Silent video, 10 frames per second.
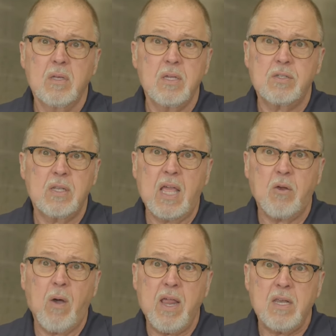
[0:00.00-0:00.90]
It's like
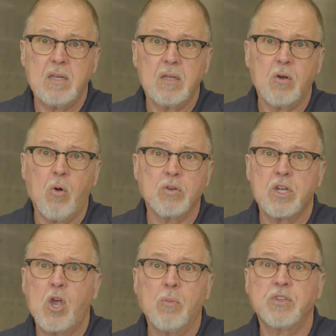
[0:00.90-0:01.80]
great. And of course,
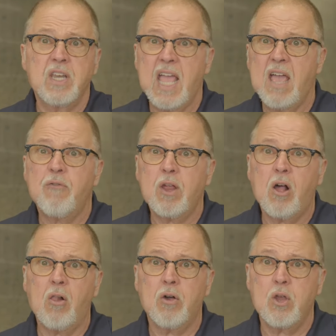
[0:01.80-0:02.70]
it comes in every
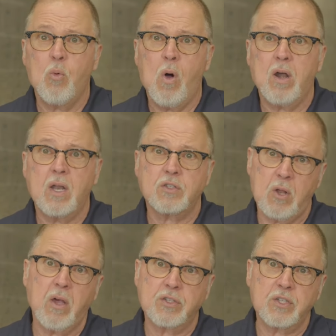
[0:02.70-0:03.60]
color you want as
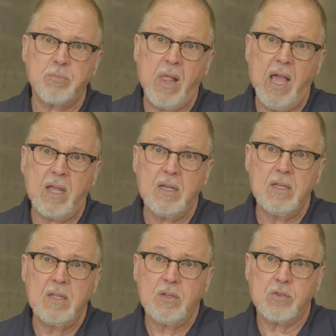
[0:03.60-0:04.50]
long as it's black.
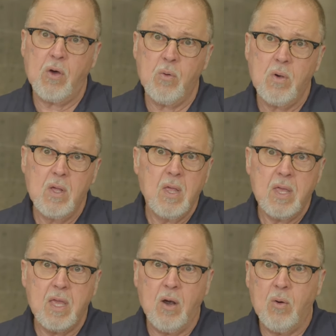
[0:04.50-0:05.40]
So,
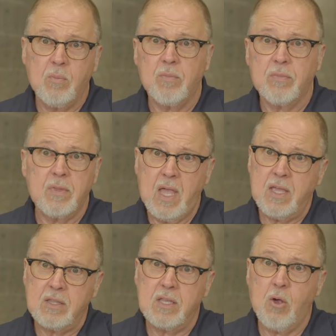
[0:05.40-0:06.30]
you know,
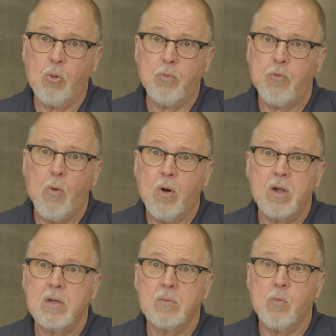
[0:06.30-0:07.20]
hey, the old
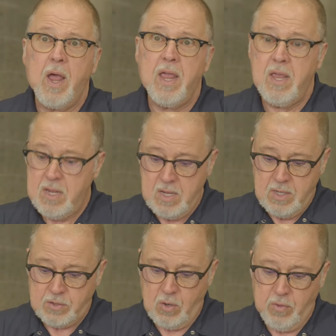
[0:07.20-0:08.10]
Ford way.
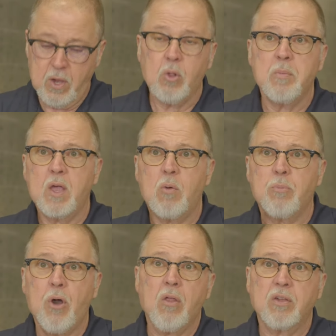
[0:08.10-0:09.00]
So they only make one
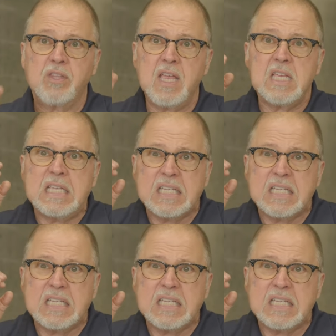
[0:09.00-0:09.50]
product. They,